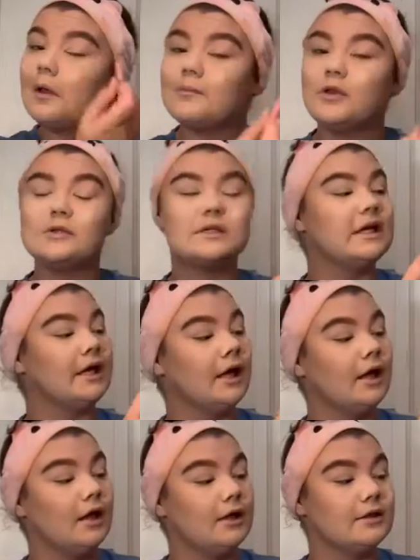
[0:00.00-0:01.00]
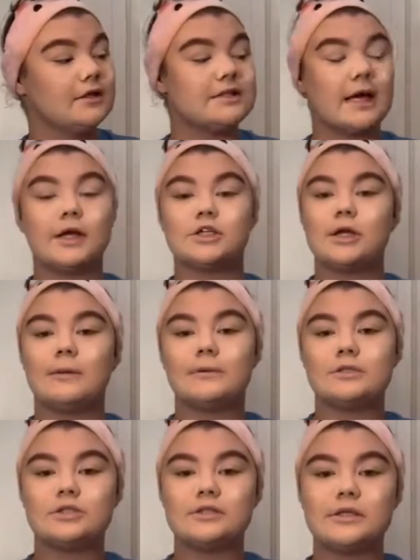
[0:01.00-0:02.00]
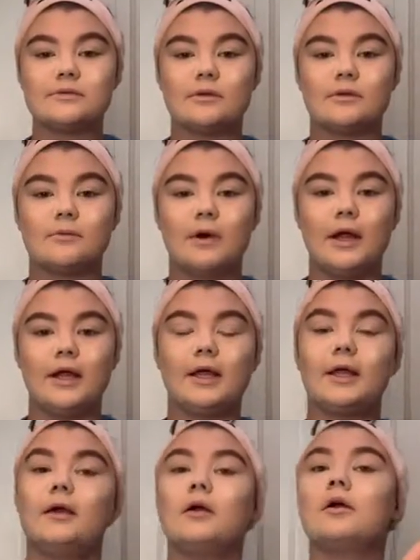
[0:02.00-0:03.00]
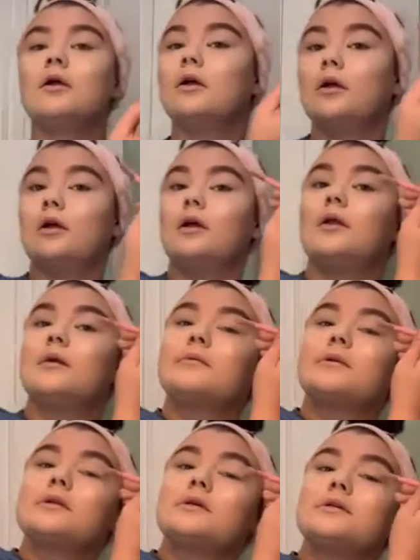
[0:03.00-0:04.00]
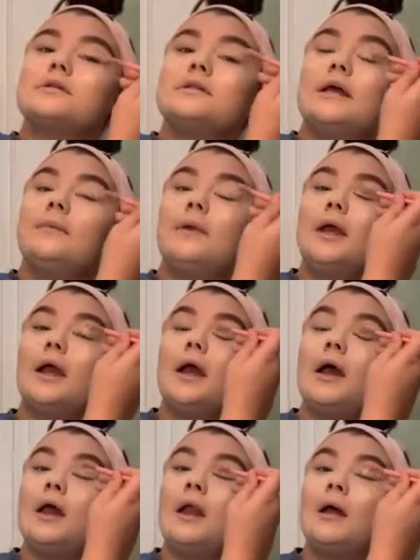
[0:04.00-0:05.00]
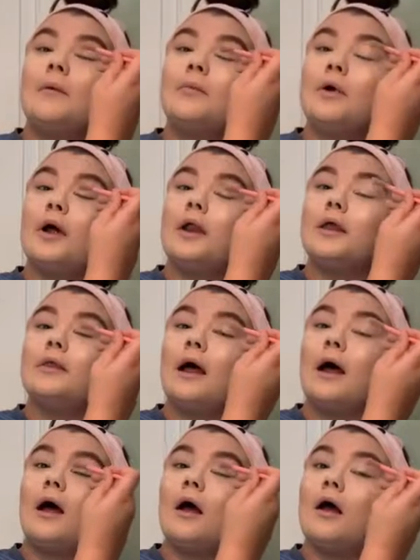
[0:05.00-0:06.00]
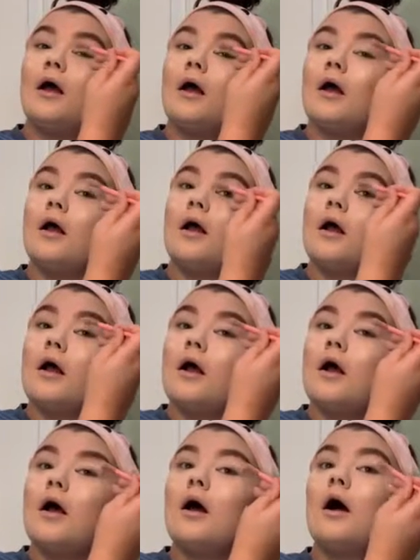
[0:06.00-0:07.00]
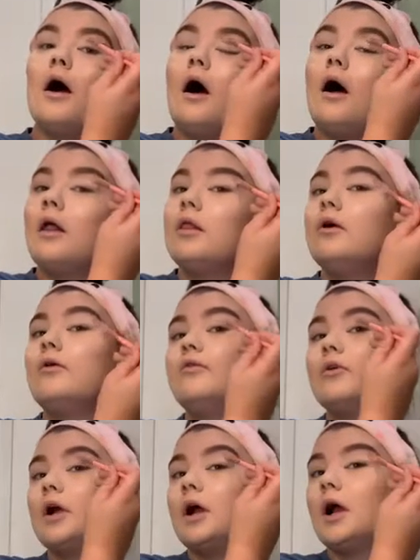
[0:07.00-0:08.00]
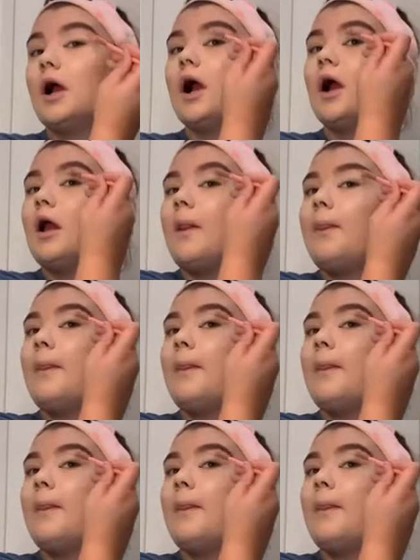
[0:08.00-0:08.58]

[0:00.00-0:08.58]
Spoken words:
I'm using the second shade, which is this one right here. And just dipping in and putting that all over